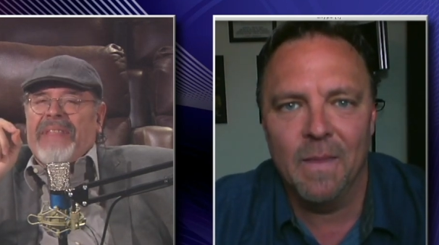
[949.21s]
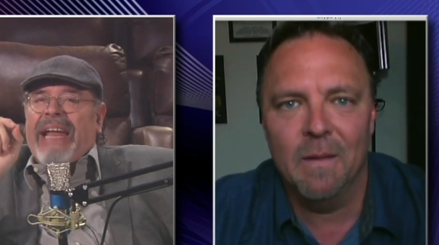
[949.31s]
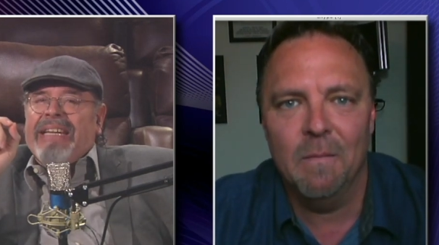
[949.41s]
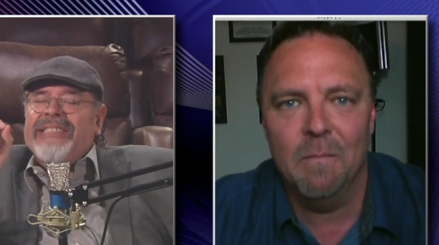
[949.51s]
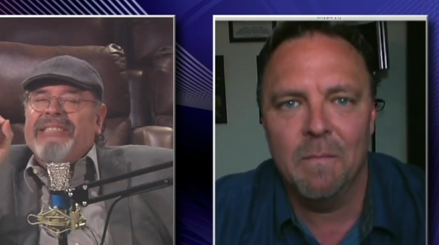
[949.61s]

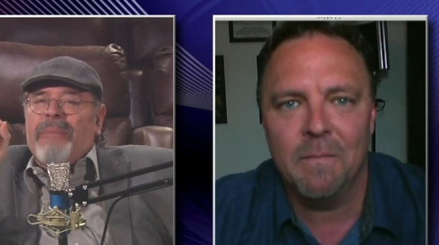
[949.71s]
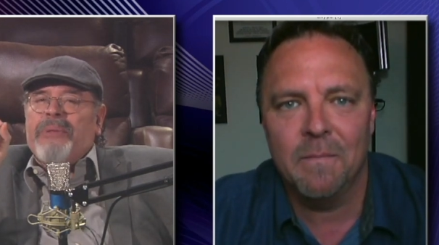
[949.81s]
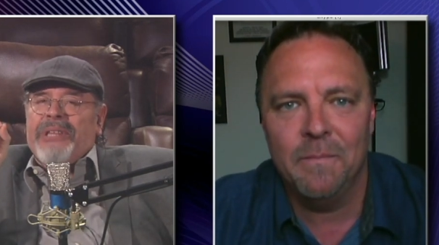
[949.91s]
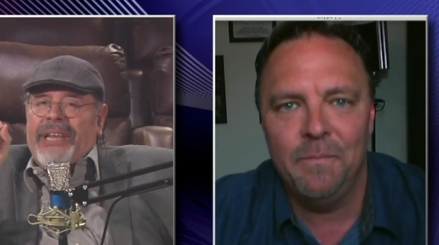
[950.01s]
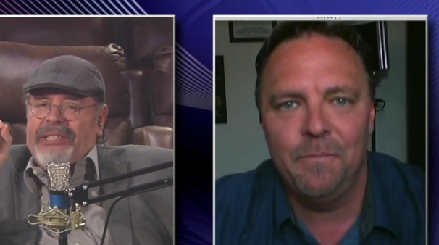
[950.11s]
Speaker 1: that is
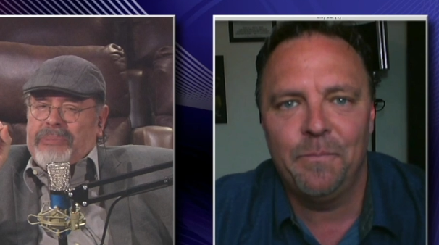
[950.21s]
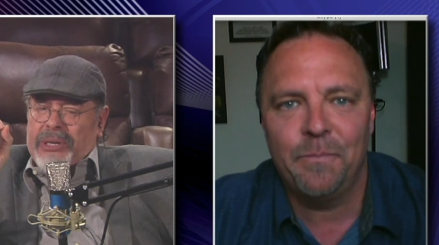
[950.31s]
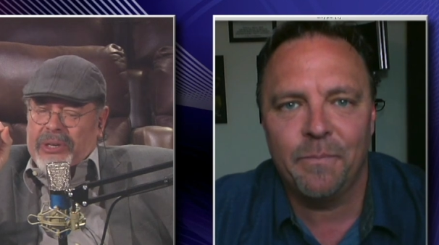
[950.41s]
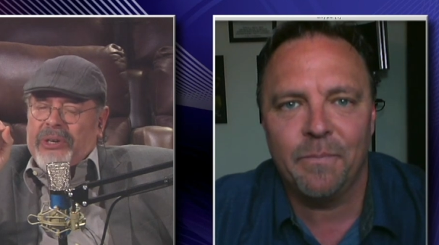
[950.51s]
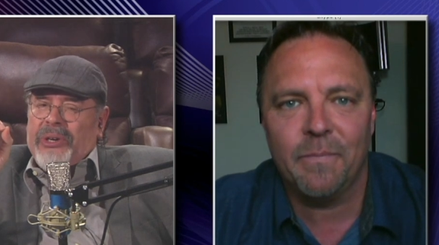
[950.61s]
something that has been
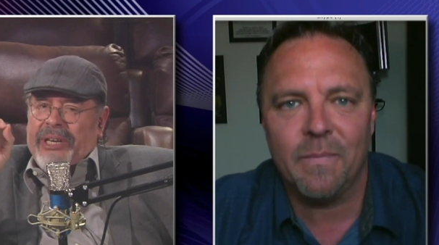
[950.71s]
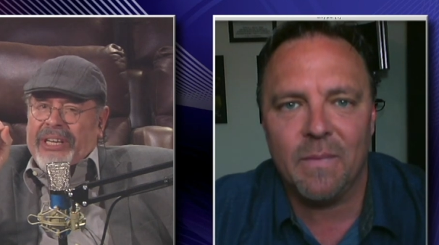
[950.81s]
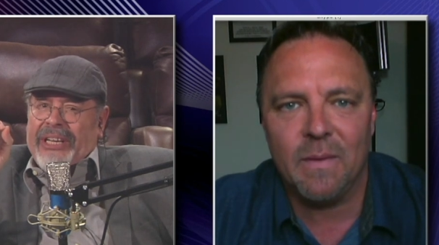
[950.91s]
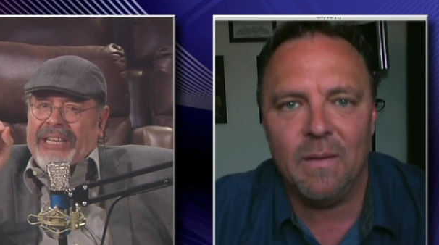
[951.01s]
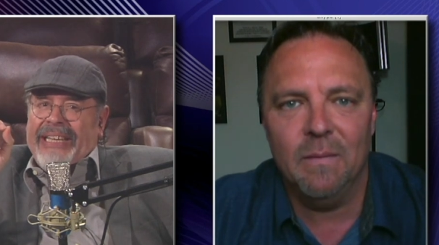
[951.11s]
occurring
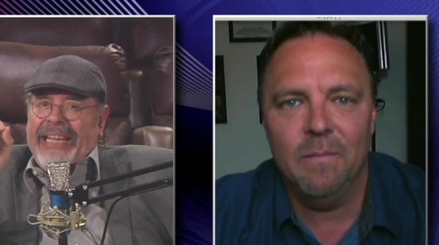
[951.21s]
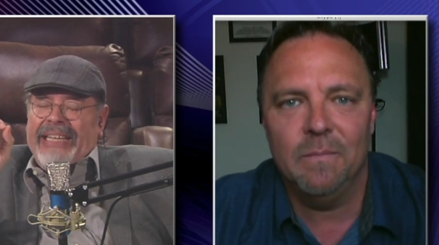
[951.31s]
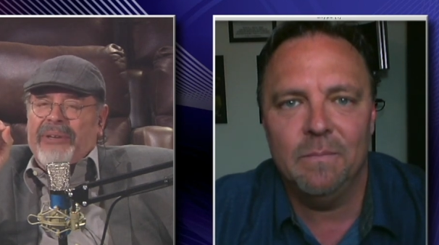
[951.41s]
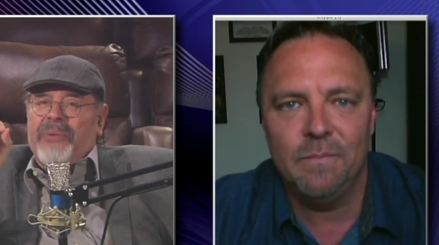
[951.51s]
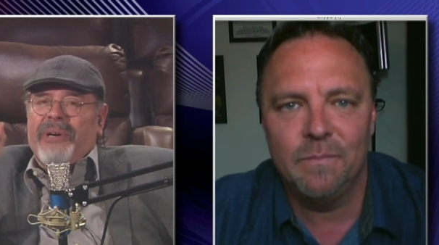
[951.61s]
a lot
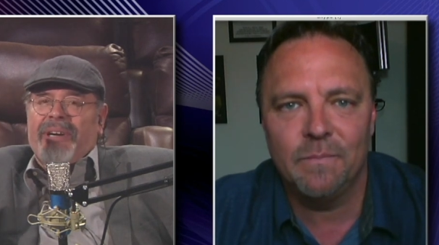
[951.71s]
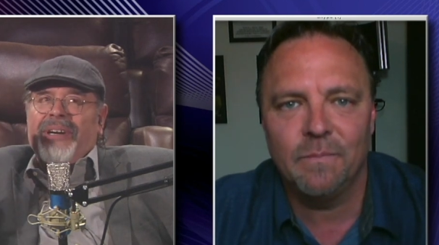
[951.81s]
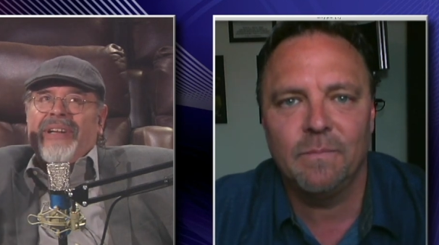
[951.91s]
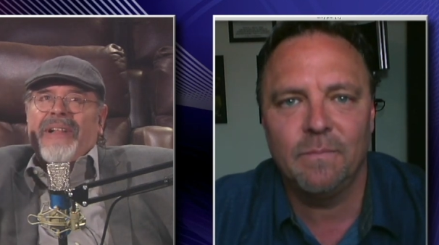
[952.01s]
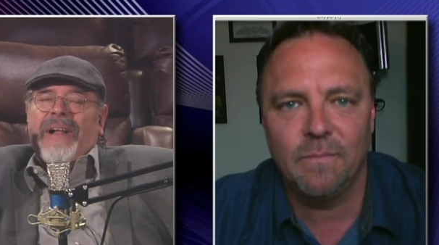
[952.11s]
lately, where
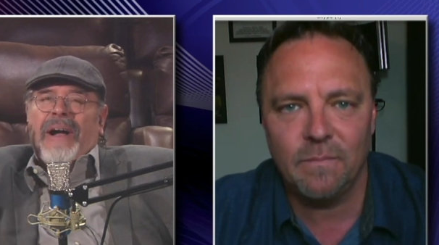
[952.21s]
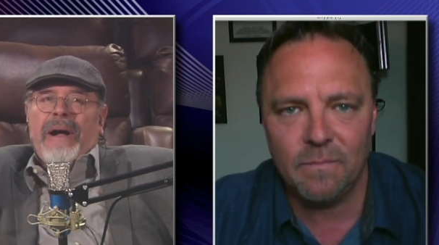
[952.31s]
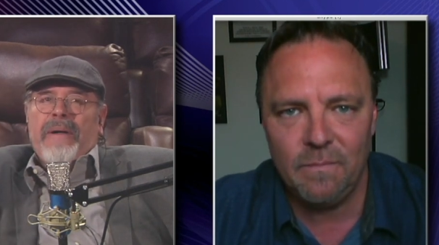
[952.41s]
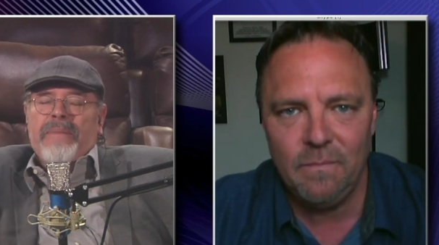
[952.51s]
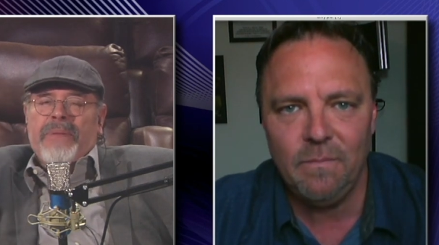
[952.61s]

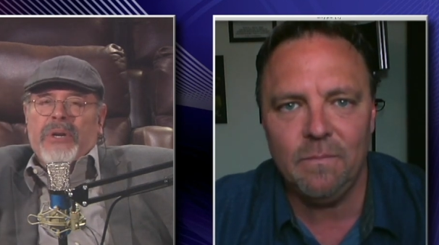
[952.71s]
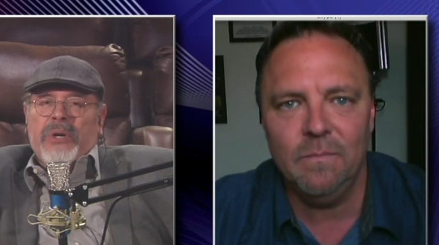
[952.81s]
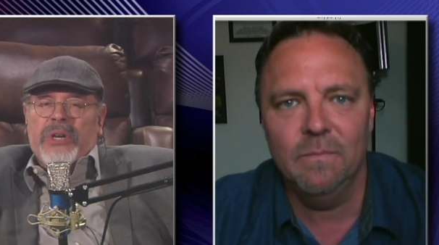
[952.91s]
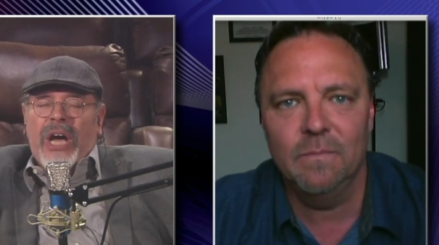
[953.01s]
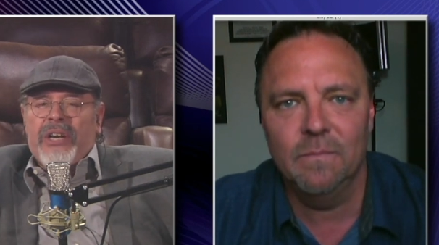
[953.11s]

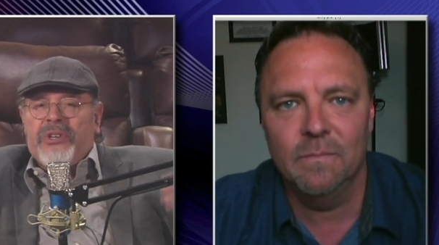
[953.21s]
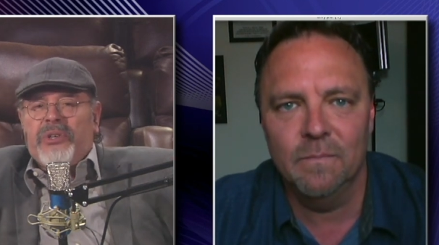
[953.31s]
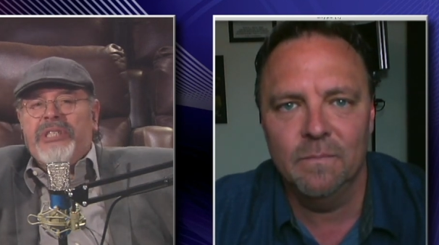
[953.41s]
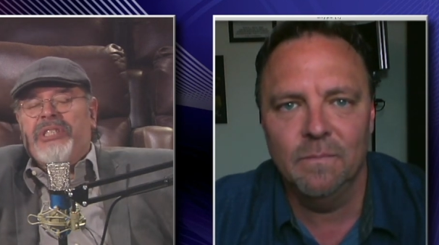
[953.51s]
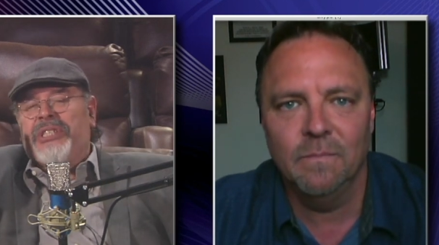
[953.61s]

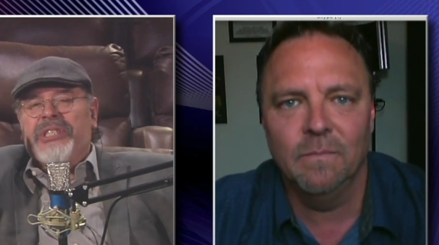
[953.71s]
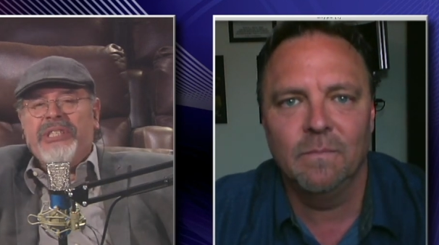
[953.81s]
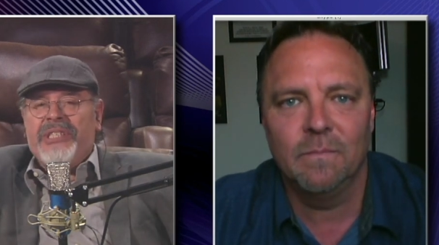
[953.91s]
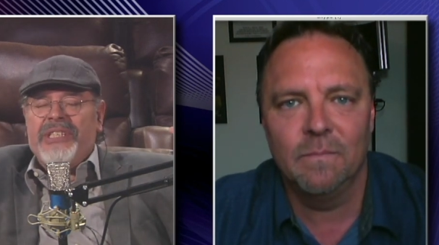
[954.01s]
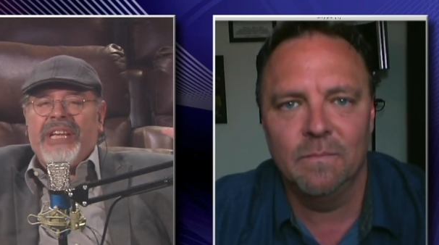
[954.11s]

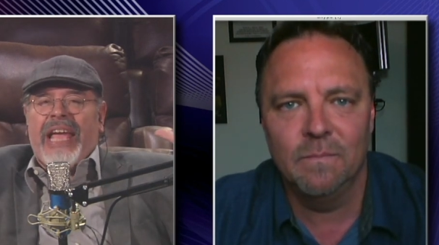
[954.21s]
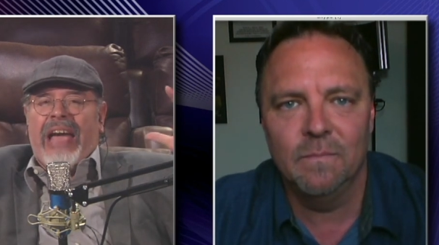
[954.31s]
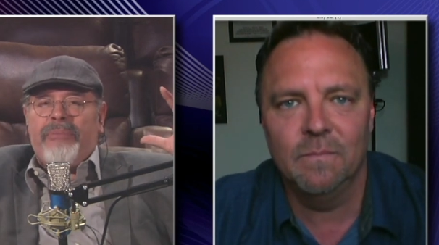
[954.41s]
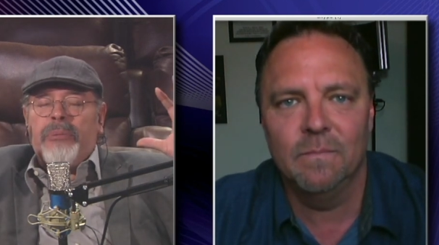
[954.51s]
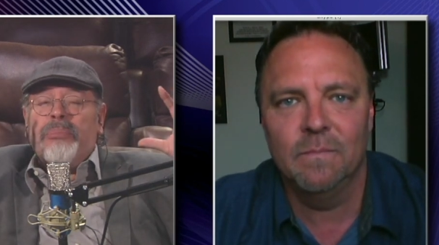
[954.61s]
non-Christians
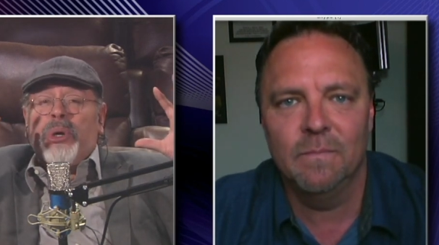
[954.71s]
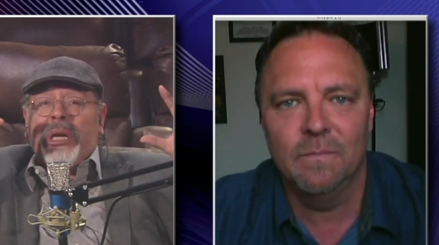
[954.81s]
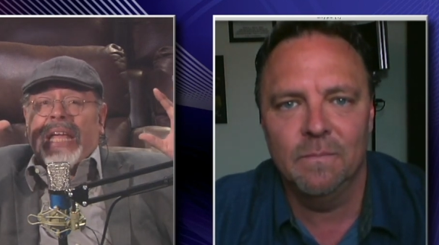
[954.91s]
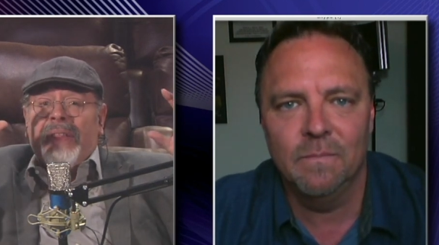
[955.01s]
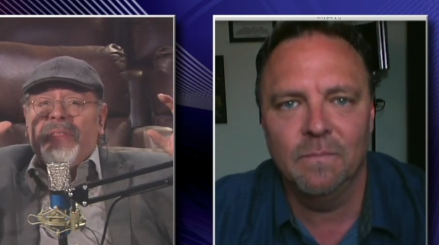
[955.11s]
have been put
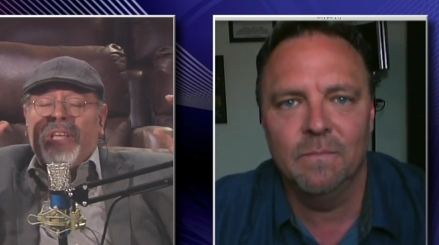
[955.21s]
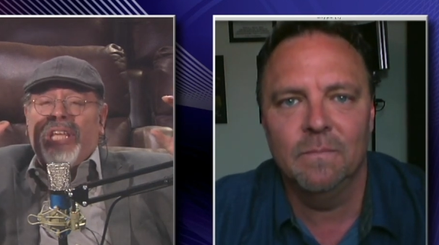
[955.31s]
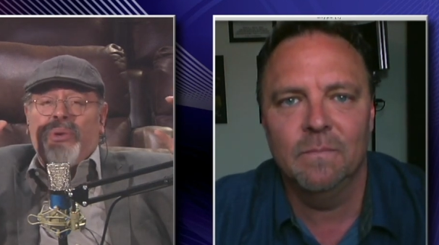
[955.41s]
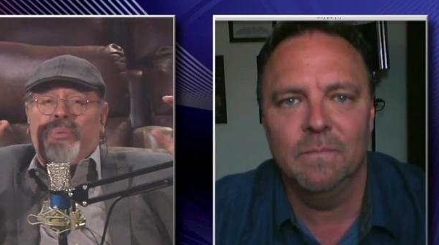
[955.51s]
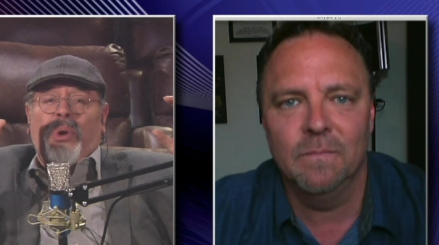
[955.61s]
in the
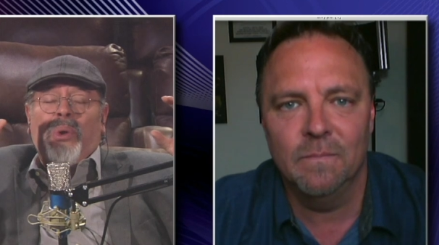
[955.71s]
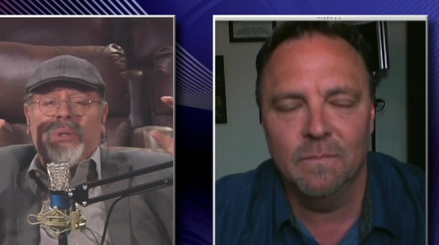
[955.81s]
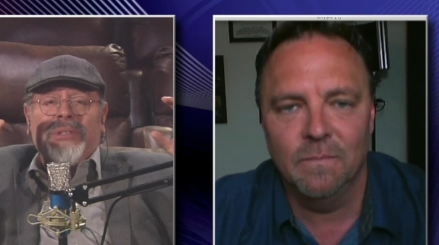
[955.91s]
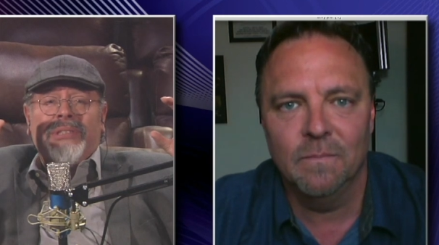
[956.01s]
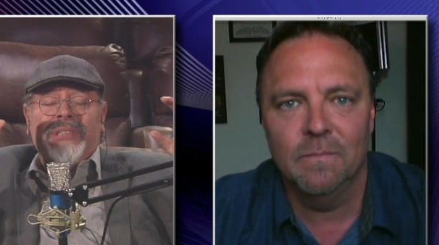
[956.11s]
key
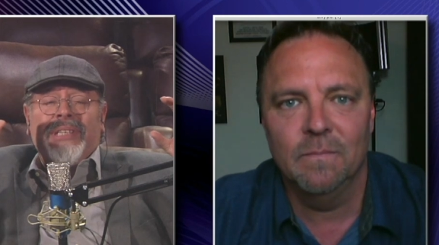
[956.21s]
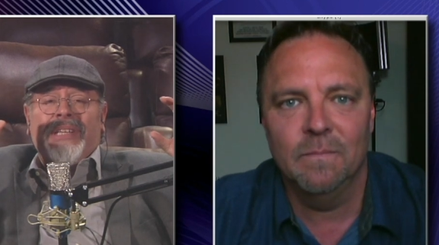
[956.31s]
roles